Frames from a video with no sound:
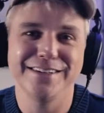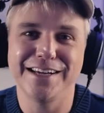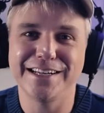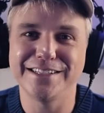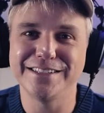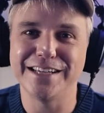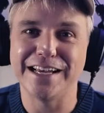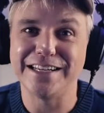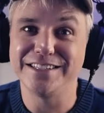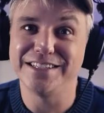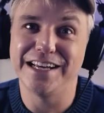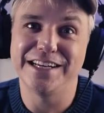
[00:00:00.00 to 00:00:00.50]

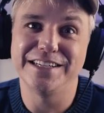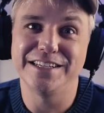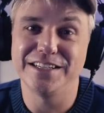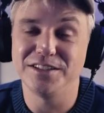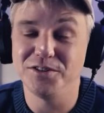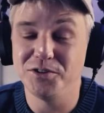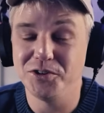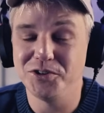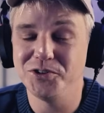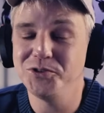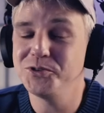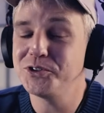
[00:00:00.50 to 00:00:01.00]

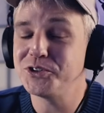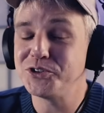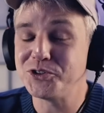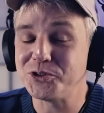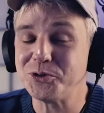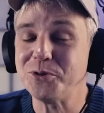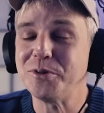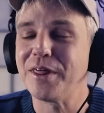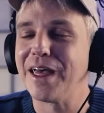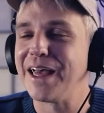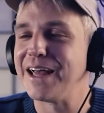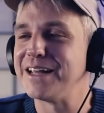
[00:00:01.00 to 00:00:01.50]
And you could
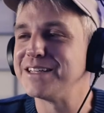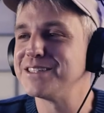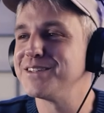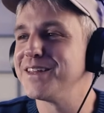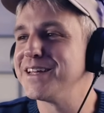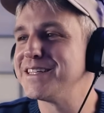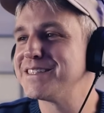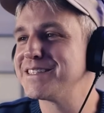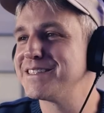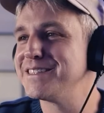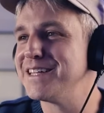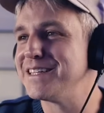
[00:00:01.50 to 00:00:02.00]
do that.
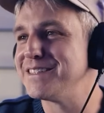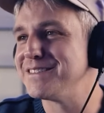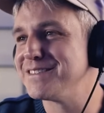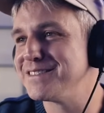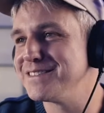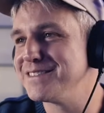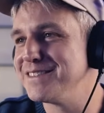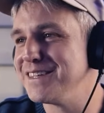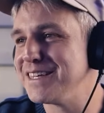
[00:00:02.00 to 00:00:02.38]
So that's